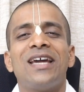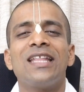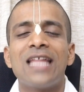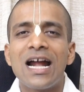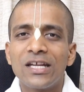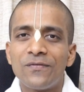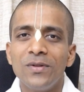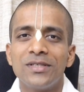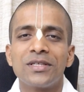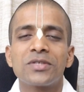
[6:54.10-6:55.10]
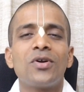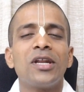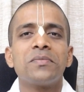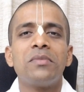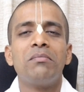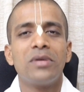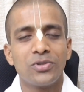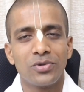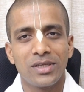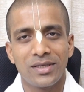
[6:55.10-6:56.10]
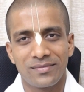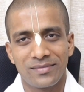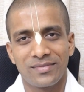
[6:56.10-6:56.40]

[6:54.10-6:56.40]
And that effulgence is called as Brahma Jyoti.